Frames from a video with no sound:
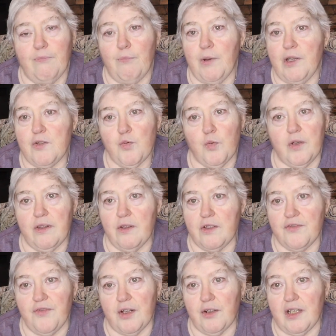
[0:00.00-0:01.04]
But it's one of
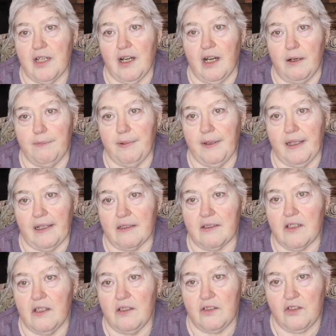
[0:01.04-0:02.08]
those very
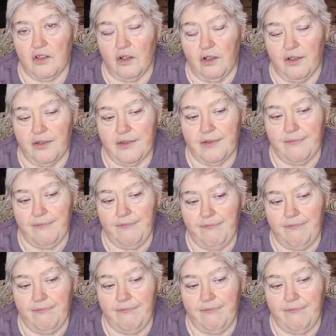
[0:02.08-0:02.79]
complex shawls.